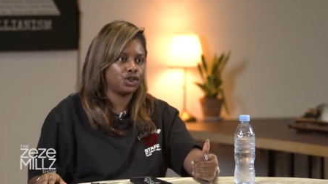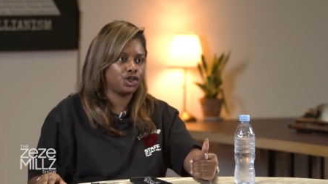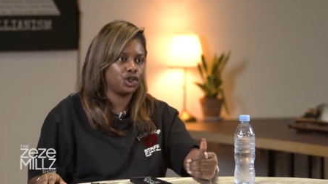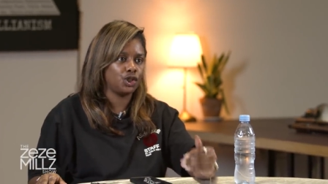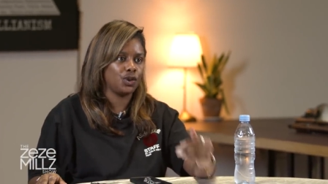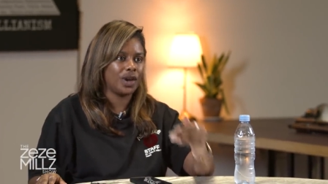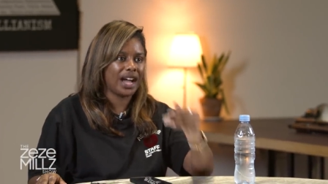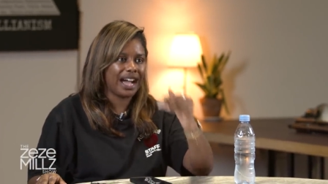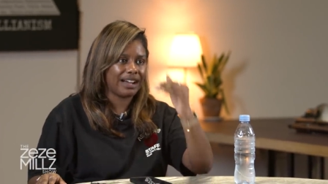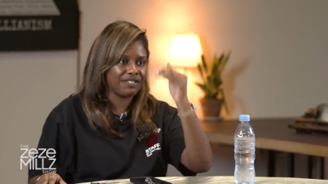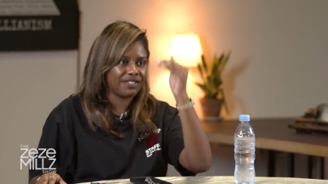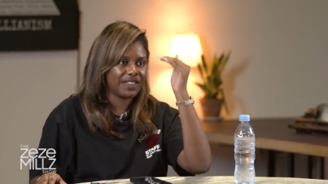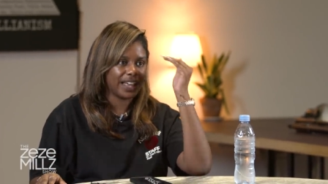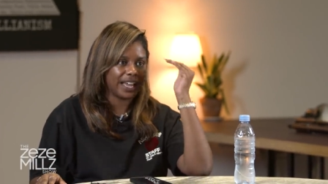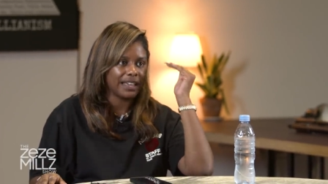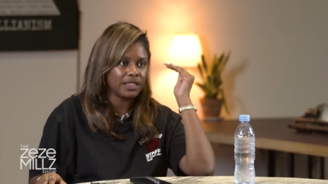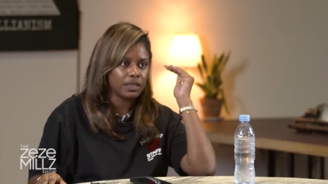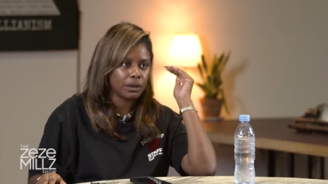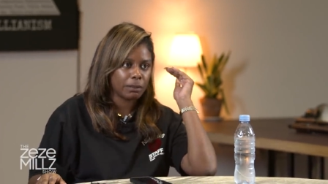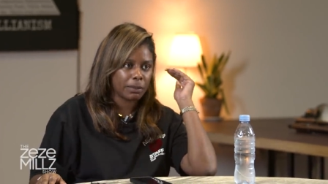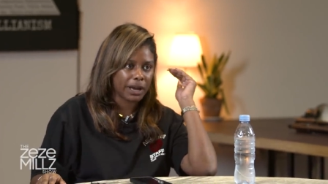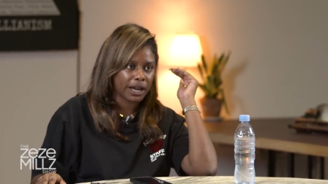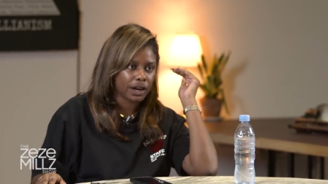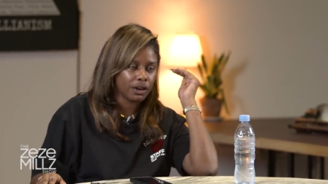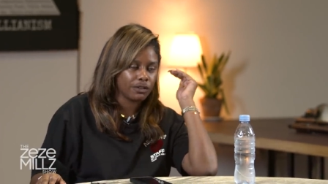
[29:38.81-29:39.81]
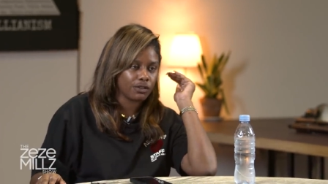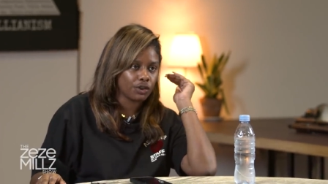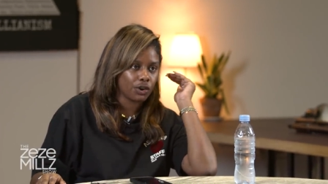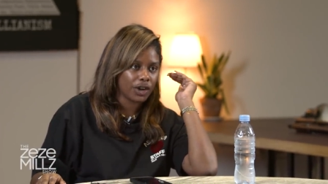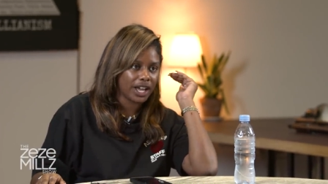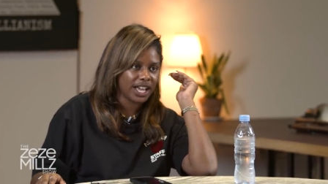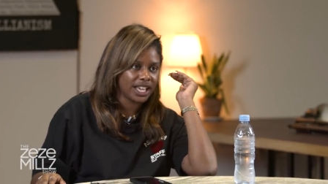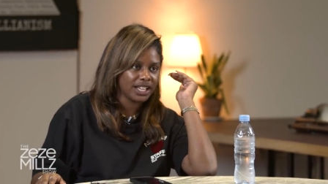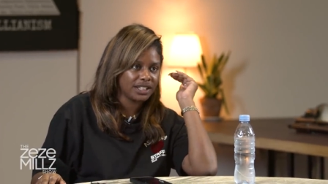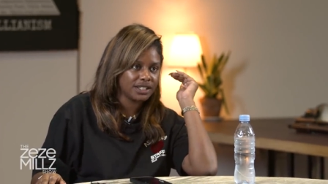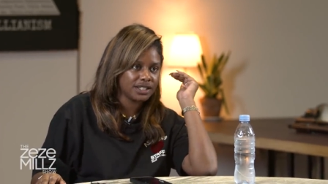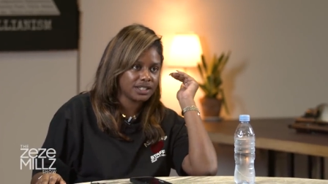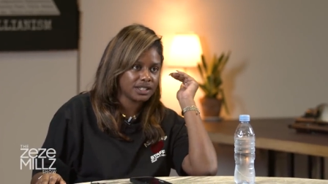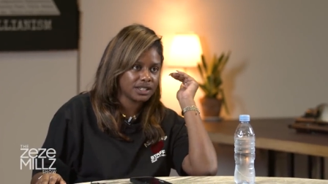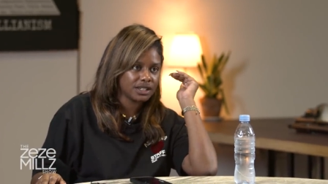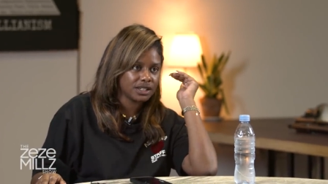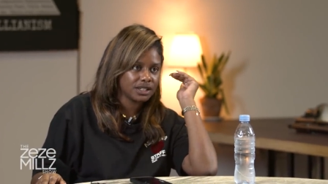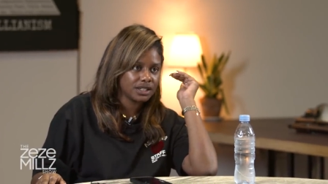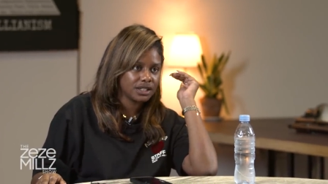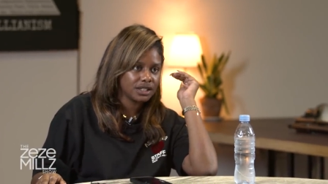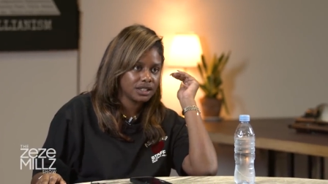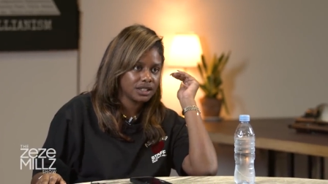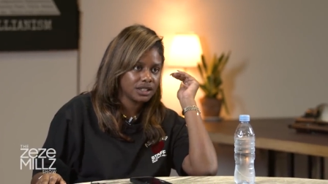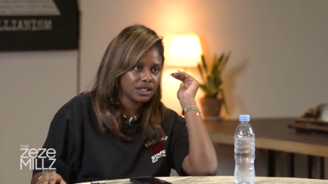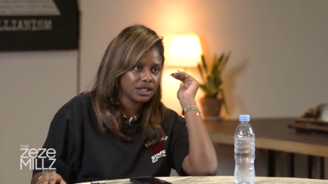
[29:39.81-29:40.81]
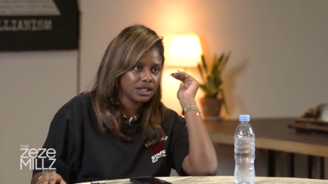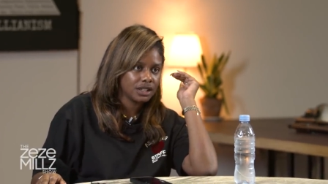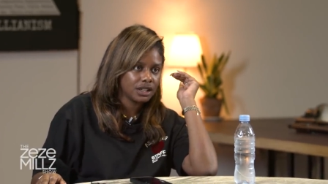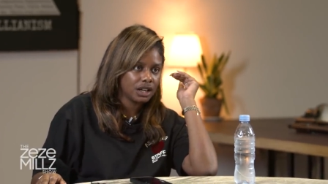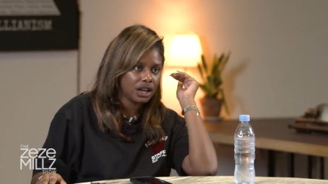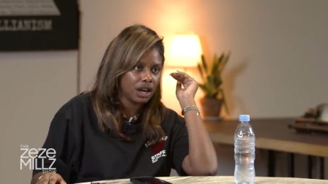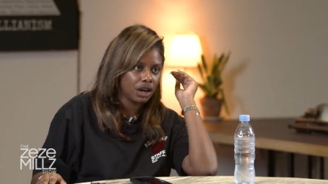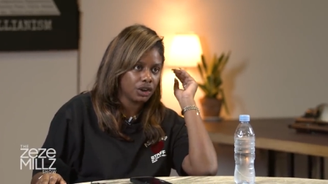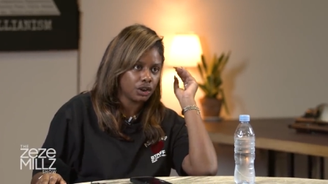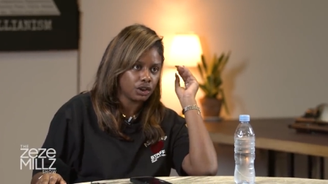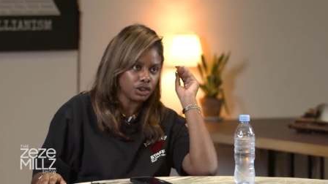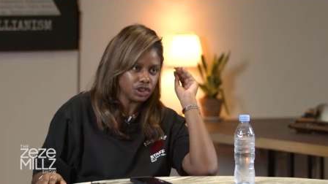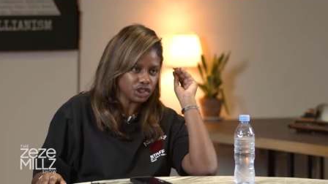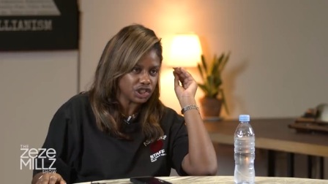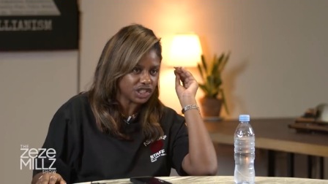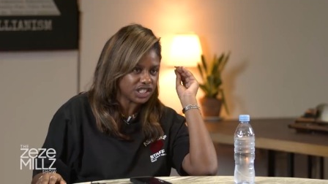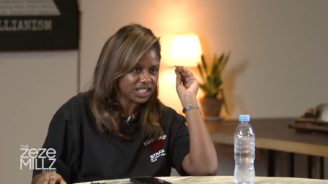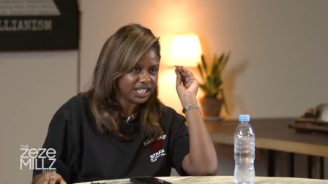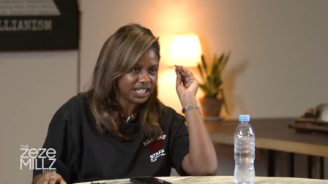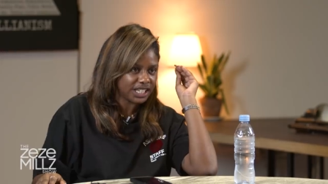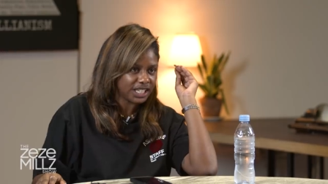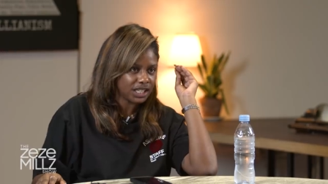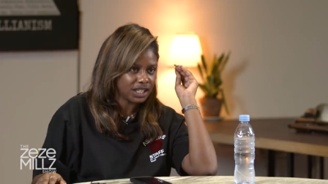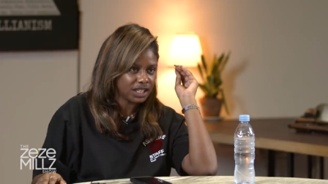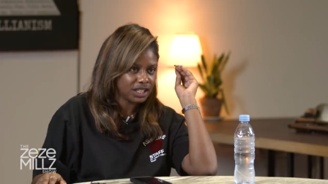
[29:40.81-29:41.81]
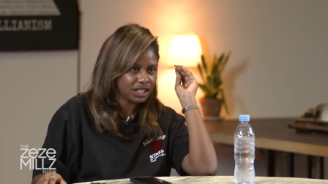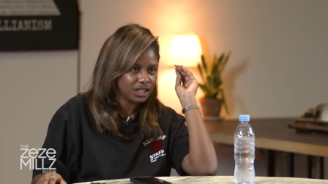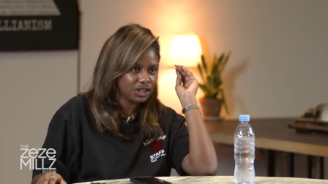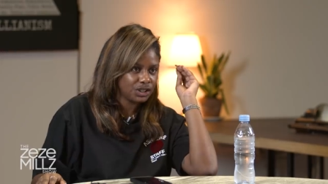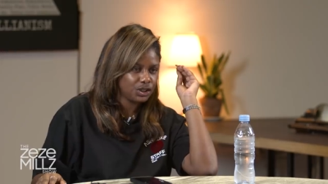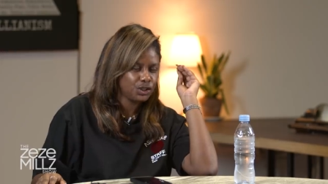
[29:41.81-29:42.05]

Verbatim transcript: do you have that in the back of your head unconsciously? No.